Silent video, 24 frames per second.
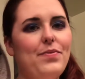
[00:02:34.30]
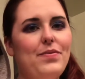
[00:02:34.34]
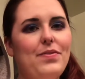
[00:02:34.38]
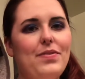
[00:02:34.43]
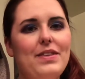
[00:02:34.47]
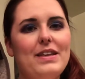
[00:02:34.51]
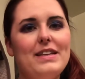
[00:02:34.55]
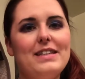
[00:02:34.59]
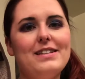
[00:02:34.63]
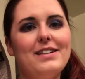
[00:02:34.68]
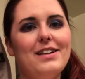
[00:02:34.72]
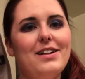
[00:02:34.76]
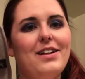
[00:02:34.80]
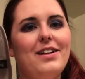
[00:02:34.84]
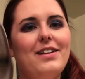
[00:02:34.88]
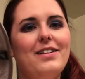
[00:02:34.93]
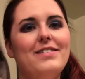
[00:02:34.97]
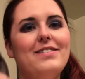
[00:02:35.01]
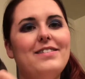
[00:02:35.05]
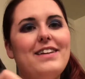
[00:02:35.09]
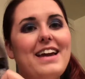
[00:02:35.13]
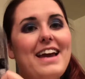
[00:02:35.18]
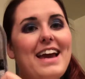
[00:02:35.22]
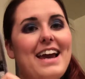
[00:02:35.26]
this
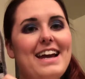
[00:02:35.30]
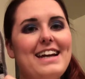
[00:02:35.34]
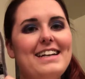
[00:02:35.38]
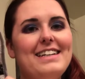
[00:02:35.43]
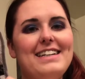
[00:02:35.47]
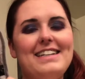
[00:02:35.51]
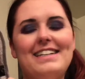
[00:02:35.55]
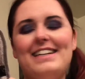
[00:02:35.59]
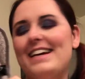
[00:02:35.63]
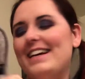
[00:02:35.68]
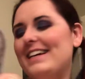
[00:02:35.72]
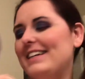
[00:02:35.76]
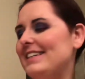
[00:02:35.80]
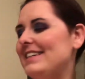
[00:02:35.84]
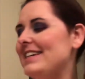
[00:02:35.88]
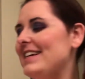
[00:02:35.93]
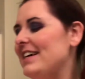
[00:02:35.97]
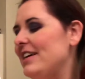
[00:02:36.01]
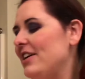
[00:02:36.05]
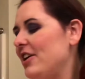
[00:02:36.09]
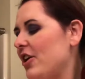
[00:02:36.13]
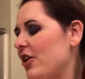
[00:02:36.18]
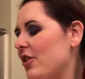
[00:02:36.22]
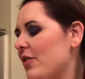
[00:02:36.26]
little handy
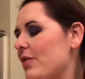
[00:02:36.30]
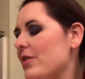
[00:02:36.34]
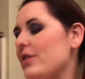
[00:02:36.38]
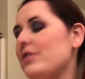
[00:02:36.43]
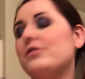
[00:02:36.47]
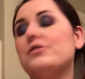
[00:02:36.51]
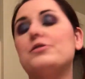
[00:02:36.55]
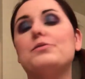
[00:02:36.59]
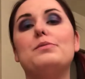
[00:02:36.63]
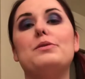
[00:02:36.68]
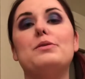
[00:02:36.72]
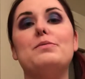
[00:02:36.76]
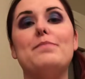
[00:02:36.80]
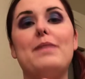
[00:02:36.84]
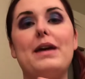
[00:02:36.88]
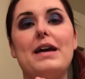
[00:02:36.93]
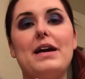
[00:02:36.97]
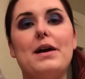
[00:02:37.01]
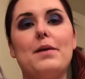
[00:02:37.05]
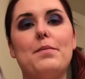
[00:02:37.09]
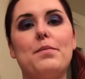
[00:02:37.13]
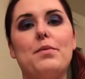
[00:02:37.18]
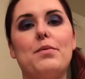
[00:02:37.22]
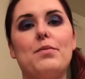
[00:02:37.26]
dandy reusable
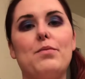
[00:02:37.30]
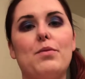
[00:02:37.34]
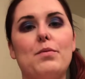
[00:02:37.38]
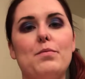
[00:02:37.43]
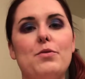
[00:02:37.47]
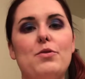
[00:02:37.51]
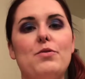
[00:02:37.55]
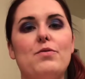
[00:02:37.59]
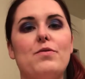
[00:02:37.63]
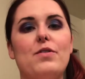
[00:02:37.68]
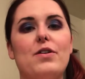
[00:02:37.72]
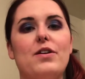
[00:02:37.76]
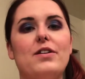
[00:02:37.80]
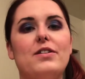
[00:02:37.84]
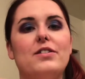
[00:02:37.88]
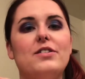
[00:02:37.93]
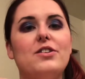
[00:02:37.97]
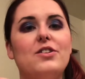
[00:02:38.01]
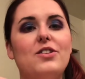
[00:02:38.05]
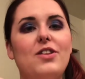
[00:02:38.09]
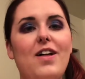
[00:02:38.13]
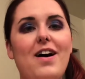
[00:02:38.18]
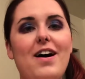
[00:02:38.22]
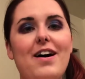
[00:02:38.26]
makeup remover
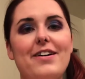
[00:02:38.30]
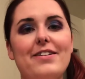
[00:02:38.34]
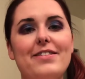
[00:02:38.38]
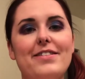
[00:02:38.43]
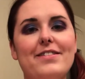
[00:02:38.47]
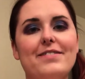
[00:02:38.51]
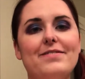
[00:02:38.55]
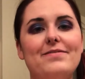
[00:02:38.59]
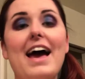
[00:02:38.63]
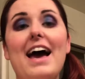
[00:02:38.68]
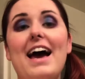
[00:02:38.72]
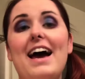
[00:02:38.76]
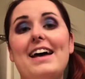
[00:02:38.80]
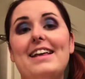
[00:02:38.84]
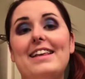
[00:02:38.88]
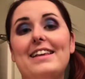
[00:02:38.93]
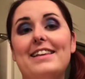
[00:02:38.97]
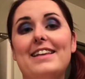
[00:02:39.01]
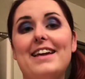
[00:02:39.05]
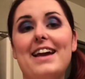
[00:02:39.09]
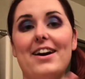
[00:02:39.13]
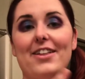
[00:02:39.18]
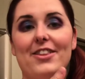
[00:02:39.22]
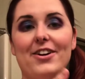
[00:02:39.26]
cloth. And then
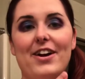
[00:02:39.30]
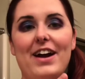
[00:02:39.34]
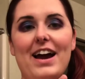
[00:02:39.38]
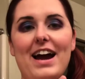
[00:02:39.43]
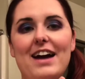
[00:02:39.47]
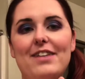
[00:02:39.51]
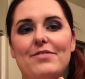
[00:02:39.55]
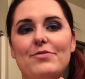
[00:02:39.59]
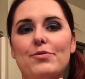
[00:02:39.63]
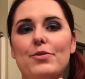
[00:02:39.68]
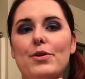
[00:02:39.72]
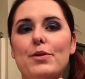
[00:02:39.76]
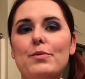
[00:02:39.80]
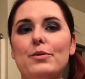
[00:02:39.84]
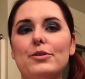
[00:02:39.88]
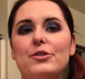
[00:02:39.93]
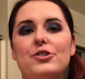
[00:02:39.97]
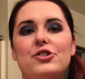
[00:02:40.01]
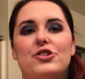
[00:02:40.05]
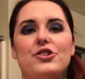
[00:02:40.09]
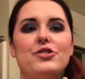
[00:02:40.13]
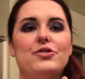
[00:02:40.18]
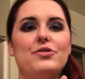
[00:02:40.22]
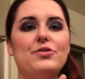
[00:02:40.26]
the other half we will
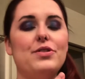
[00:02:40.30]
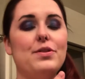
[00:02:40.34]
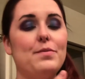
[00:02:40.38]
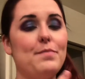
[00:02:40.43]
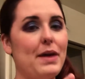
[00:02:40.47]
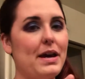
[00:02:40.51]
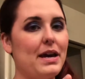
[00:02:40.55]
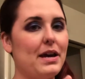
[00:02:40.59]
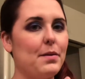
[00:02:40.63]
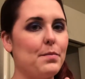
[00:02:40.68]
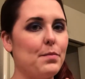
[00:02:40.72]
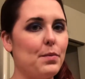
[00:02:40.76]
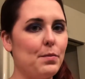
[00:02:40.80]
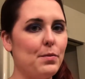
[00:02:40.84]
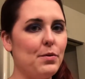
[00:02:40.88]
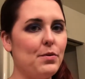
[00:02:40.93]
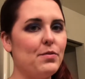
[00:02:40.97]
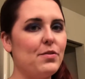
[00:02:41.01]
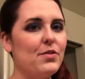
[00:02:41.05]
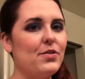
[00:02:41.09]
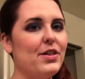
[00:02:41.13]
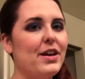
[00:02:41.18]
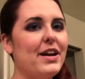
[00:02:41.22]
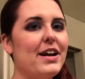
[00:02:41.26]
do the makeup
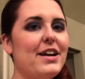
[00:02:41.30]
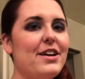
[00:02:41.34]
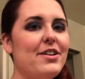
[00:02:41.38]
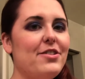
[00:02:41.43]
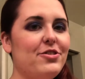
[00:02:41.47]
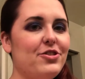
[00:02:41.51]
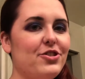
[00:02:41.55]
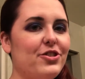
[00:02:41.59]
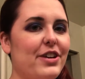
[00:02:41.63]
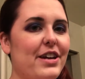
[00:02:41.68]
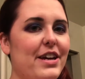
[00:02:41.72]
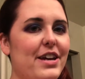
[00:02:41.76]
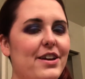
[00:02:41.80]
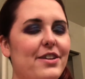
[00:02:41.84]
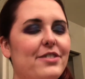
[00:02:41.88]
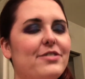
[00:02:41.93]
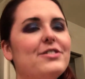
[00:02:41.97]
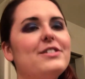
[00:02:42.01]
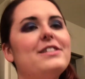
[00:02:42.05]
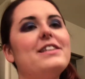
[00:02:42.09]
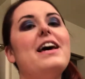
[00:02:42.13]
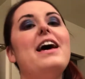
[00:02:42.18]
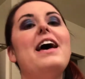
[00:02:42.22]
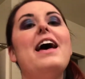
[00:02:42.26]
remover that I usually
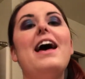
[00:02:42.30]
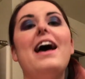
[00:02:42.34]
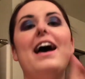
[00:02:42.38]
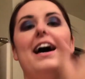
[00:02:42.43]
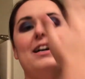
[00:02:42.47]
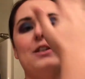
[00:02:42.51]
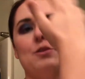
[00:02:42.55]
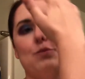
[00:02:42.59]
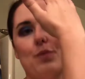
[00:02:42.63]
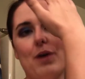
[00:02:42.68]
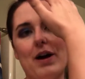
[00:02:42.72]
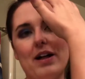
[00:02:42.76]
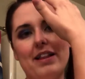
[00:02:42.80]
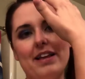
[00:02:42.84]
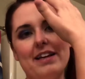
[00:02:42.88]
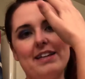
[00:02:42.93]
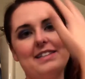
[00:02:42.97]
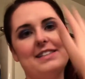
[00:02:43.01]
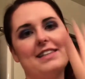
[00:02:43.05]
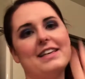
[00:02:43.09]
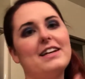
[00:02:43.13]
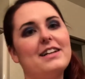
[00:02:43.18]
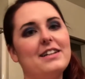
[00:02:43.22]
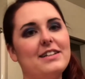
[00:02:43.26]
use, as well
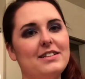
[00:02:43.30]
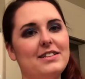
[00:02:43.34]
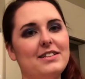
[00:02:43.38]
as the